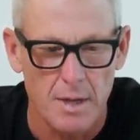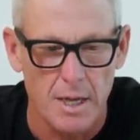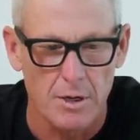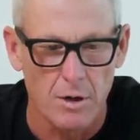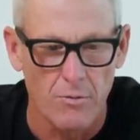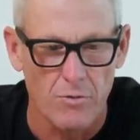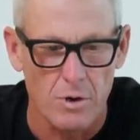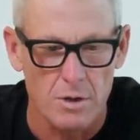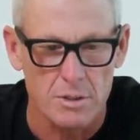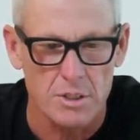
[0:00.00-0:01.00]
and
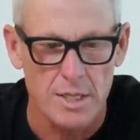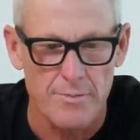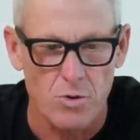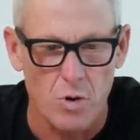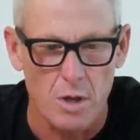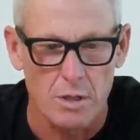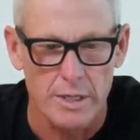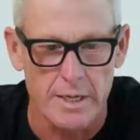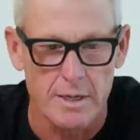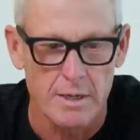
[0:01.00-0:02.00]
overall sleep
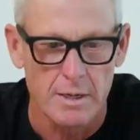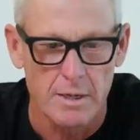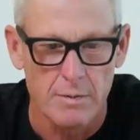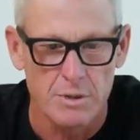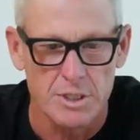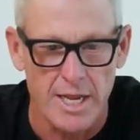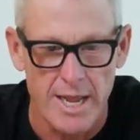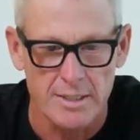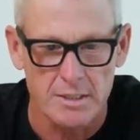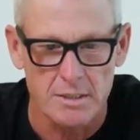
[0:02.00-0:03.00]
quality, which
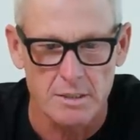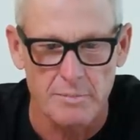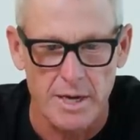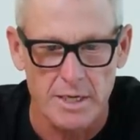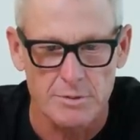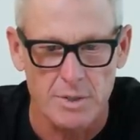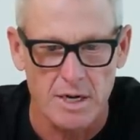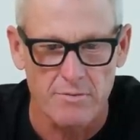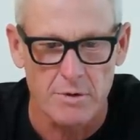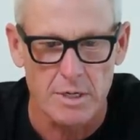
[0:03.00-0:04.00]
enhances the body's
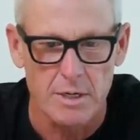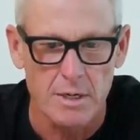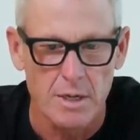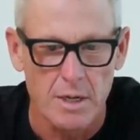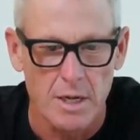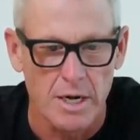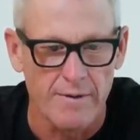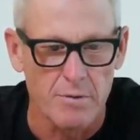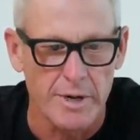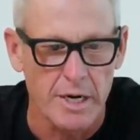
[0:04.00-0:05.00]
recovery. And
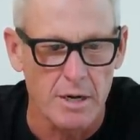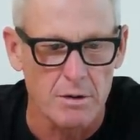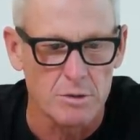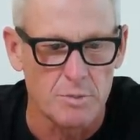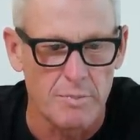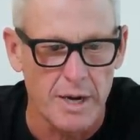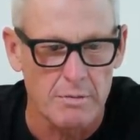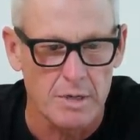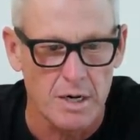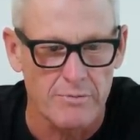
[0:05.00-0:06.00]
everybody knows
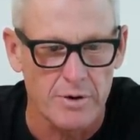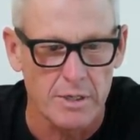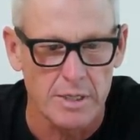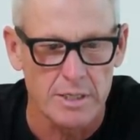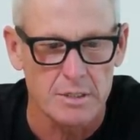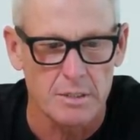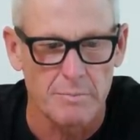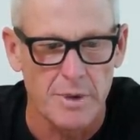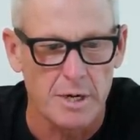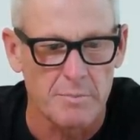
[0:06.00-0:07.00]
better recovery leads to
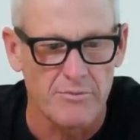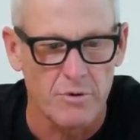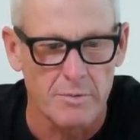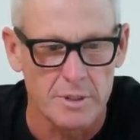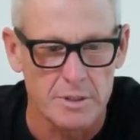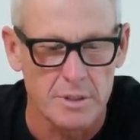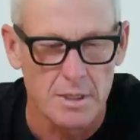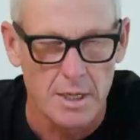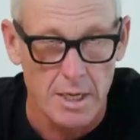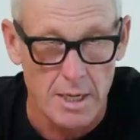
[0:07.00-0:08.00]
better
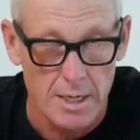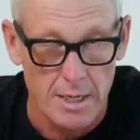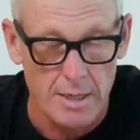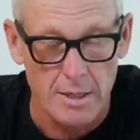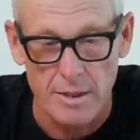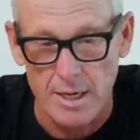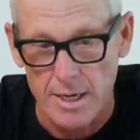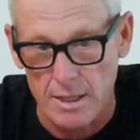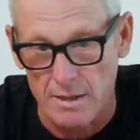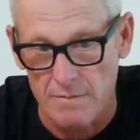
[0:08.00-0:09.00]
performance. Now, the thing
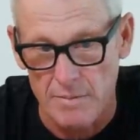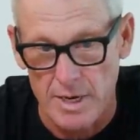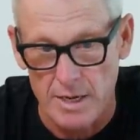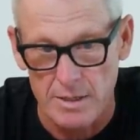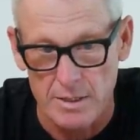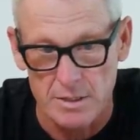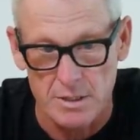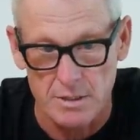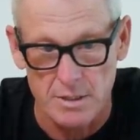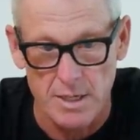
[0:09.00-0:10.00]
I love about
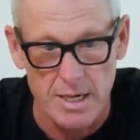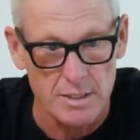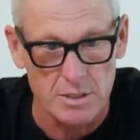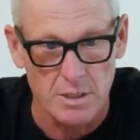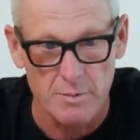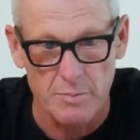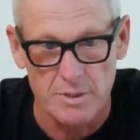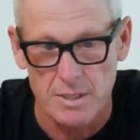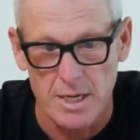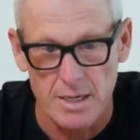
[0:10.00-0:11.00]
this, the eight sleep,
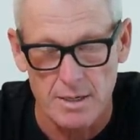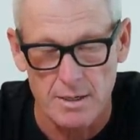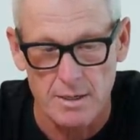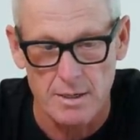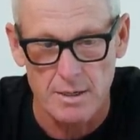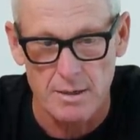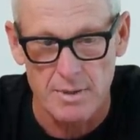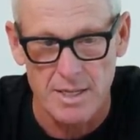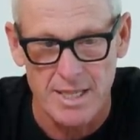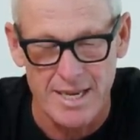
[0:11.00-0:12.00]
is that I
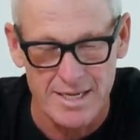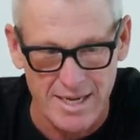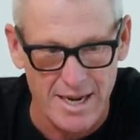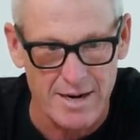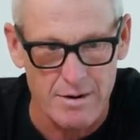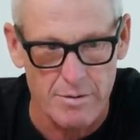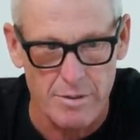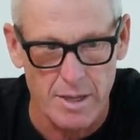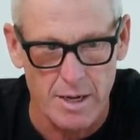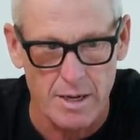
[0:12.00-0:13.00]
mean, the entire
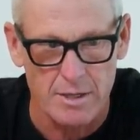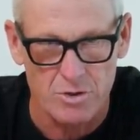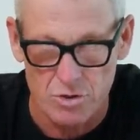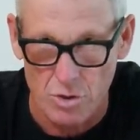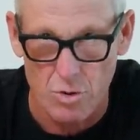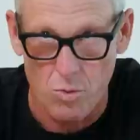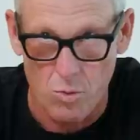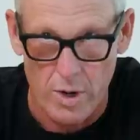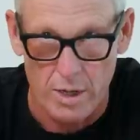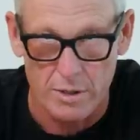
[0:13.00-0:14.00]
thing is so
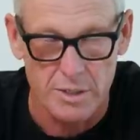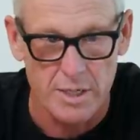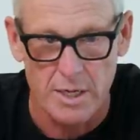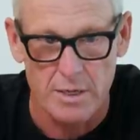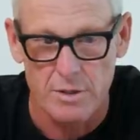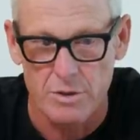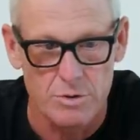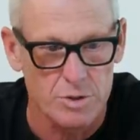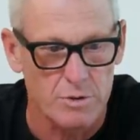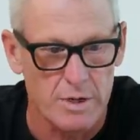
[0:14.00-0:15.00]
well done. The
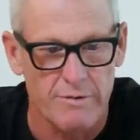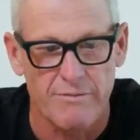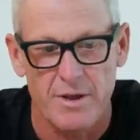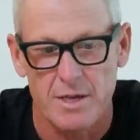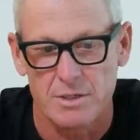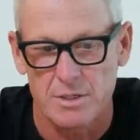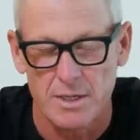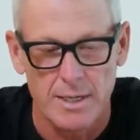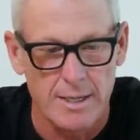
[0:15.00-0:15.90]
user interface,